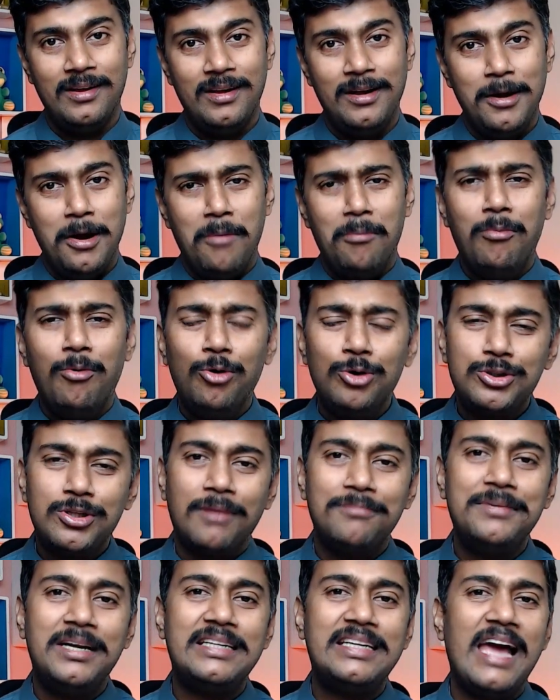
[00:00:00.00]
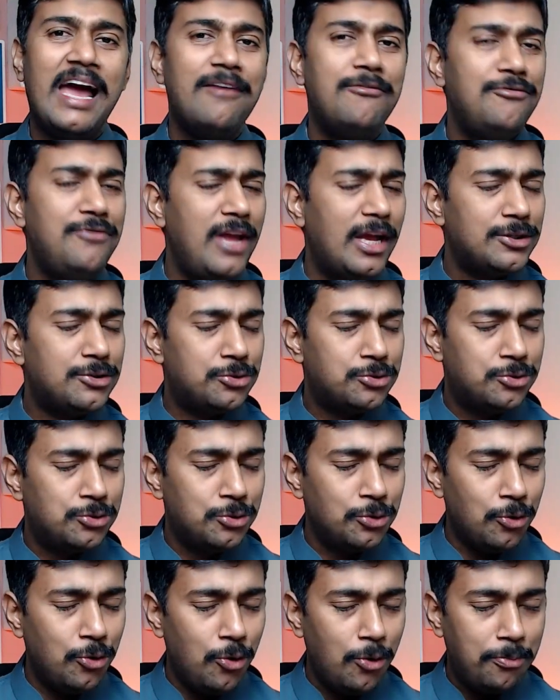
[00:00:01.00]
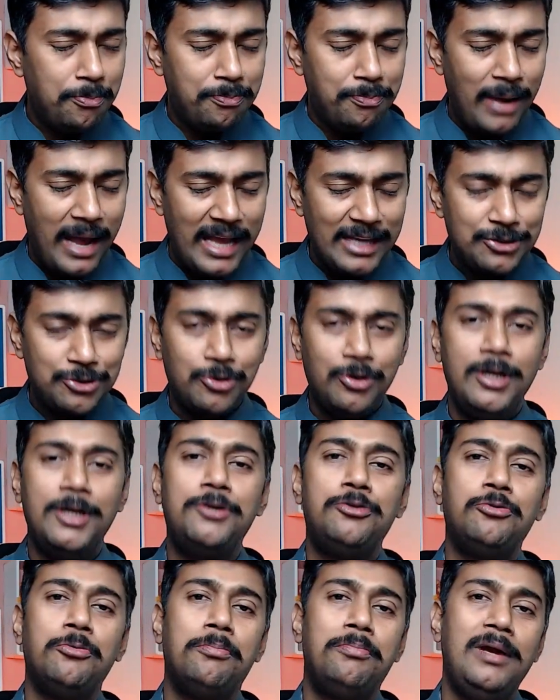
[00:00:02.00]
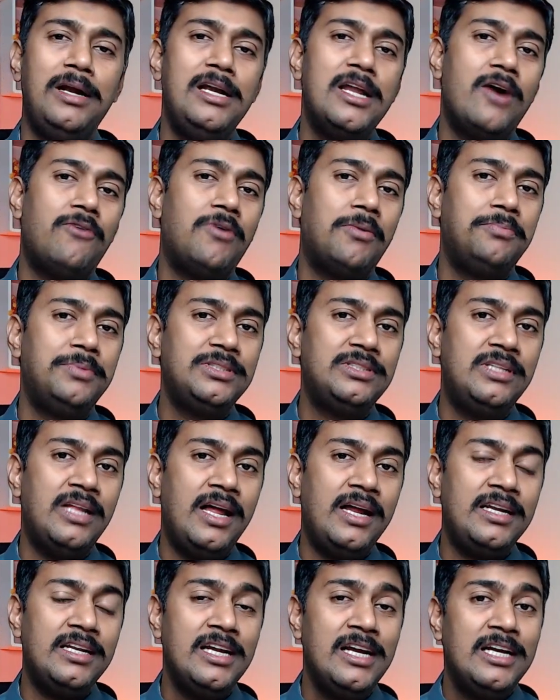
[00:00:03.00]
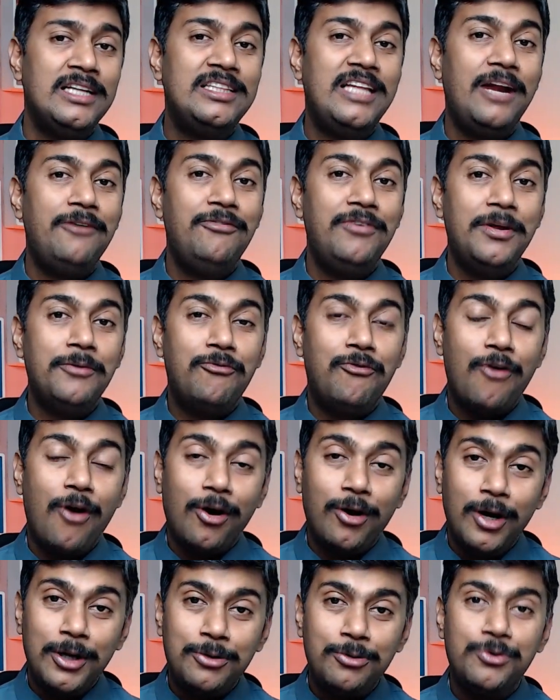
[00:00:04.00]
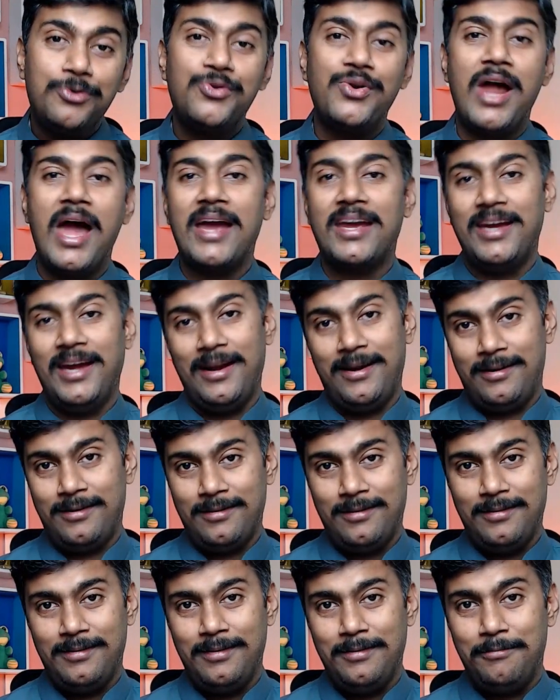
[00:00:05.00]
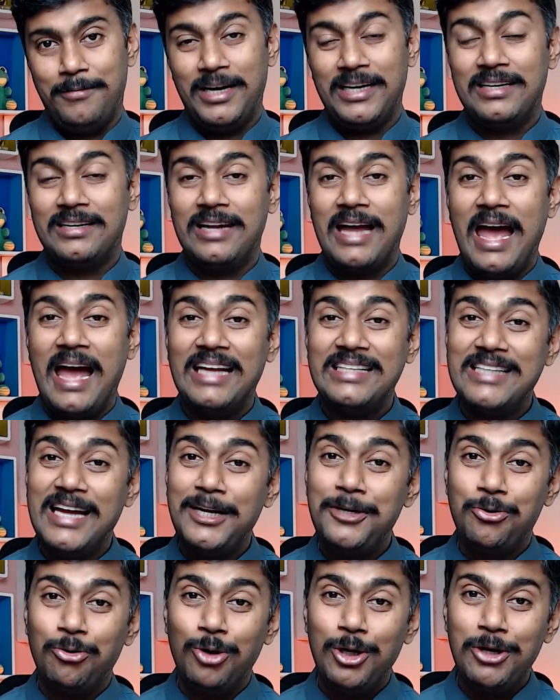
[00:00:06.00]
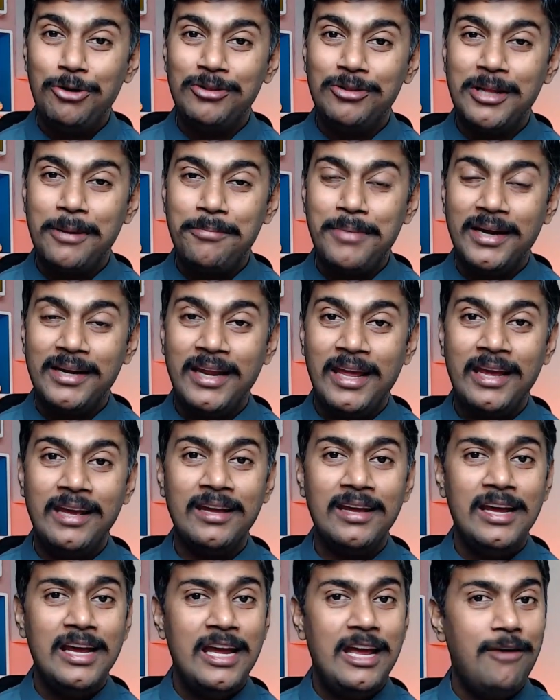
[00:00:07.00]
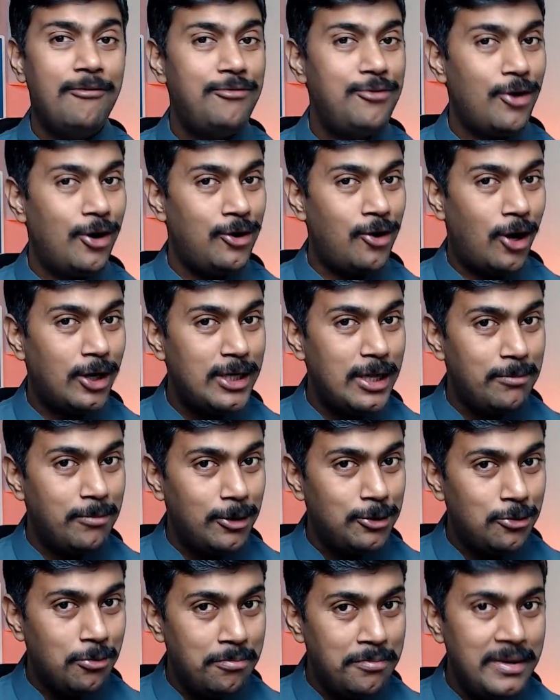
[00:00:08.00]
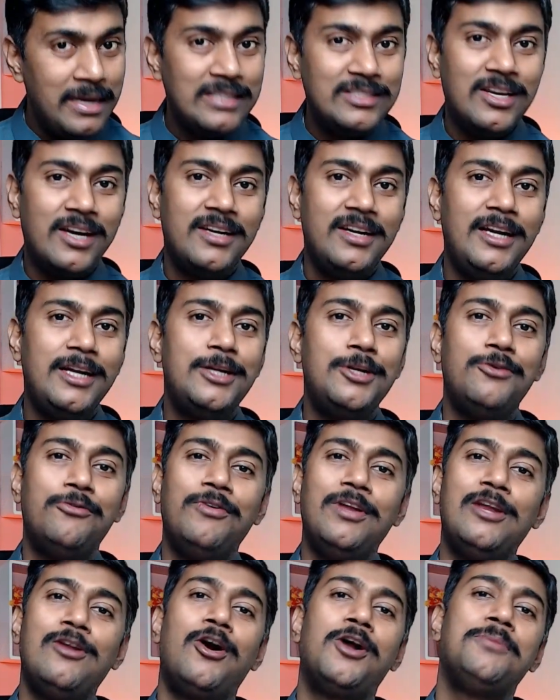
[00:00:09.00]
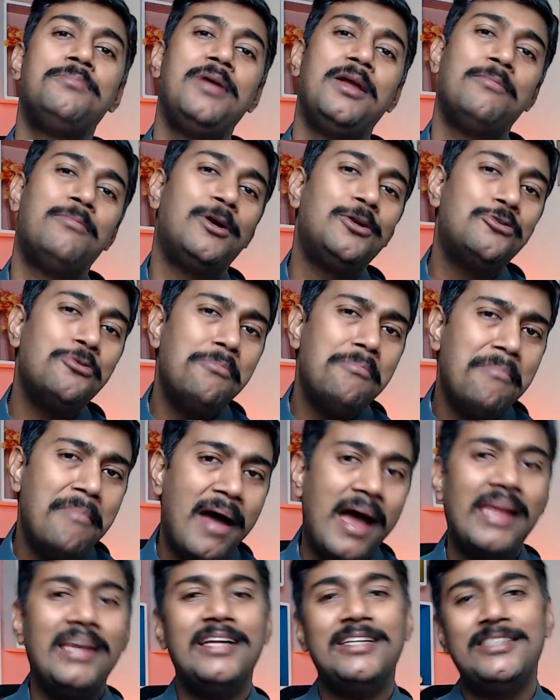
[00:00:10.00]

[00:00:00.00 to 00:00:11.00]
Most of the time we are so passionate to build our business that we forget to track it. But as I told you in the beginning, if you are not able to measure it, you will not be able to manage